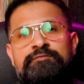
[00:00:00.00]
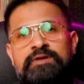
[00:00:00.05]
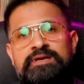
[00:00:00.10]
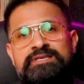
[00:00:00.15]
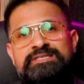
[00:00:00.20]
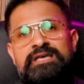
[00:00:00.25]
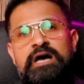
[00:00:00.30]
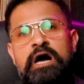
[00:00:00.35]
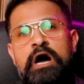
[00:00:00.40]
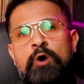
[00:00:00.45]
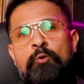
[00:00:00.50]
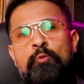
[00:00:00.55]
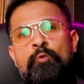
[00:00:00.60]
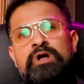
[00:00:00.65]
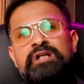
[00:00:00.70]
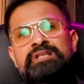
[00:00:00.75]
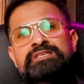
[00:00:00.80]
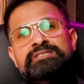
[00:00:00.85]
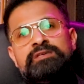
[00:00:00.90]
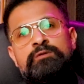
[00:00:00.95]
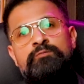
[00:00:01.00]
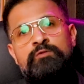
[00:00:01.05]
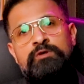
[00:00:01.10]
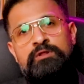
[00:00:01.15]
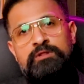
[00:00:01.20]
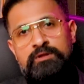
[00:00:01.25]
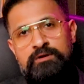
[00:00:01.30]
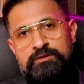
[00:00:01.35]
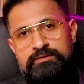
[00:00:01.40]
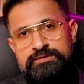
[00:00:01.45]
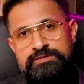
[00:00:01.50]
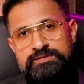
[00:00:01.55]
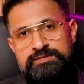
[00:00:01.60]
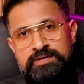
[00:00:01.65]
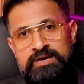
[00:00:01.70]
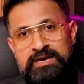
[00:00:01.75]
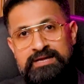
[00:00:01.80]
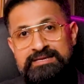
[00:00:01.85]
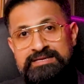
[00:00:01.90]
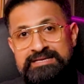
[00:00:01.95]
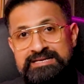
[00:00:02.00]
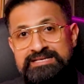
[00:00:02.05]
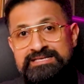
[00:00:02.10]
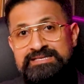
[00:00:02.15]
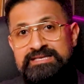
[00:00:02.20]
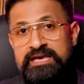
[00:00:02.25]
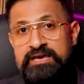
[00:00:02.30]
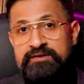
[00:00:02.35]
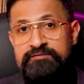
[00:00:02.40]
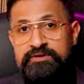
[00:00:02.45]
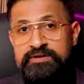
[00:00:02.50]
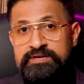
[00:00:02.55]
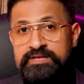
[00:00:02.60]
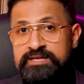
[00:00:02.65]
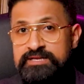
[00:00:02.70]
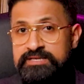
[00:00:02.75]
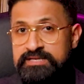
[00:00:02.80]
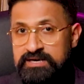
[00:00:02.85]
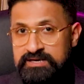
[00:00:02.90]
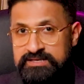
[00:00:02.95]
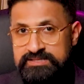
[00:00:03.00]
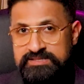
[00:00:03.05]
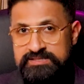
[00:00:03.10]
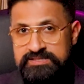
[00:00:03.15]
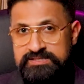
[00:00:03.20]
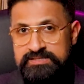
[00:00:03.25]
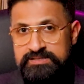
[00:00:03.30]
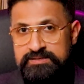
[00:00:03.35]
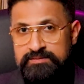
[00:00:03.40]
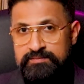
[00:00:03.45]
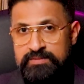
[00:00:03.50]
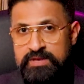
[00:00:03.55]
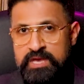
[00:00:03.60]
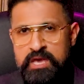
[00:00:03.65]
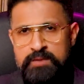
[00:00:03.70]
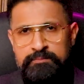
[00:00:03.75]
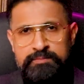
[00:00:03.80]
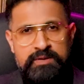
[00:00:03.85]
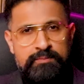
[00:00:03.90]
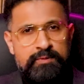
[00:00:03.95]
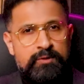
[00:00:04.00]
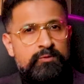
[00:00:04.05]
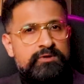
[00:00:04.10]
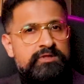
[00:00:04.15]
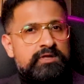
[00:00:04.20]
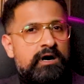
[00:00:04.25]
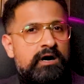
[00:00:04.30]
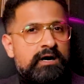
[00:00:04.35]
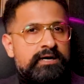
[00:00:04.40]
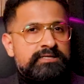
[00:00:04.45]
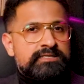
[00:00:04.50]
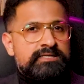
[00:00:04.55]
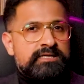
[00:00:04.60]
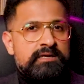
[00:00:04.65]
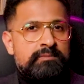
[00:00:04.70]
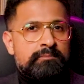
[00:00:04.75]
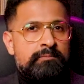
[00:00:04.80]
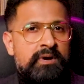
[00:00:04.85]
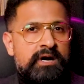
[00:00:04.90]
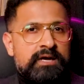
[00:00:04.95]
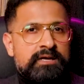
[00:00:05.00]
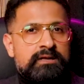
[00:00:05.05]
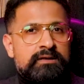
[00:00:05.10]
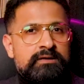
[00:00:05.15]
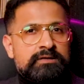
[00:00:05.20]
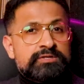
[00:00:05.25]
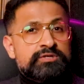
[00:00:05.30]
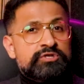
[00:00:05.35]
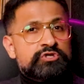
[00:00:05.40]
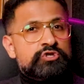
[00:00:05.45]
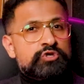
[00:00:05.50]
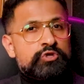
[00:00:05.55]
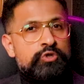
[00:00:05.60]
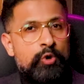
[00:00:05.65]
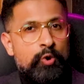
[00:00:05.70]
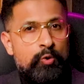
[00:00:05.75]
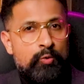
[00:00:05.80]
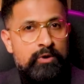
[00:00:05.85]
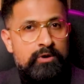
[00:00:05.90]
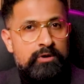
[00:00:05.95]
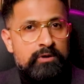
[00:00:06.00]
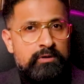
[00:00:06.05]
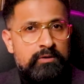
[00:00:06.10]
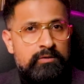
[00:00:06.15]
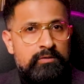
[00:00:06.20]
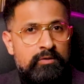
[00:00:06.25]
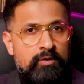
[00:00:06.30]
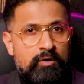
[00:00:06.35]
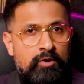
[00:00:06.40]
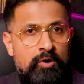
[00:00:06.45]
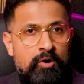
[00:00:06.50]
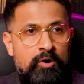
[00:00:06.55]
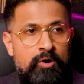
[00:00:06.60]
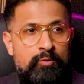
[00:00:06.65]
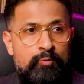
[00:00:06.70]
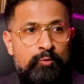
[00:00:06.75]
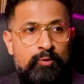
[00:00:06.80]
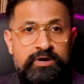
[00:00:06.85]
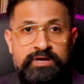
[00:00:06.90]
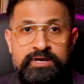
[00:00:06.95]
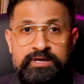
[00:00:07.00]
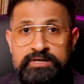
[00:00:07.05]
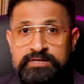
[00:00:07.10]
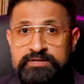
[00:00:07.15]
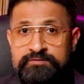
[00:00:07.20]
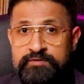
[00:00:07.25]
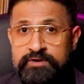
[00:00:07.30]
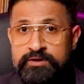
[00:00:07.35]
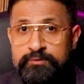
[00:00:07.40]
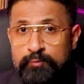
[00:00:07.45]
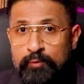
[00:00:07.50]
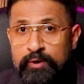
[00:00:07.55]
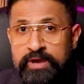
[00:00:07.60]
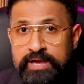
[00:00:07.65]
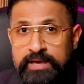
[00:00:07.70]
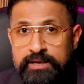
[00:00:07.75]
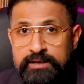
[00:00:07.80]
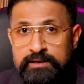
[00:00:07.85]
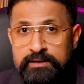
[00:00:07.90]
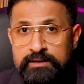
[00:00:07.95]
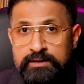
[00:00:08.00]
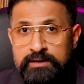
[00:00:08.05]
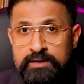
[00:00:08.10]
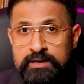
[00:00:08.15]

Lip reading: affects how well someone learns and does everyday tasks. People with ID might learn slower or work in a different way.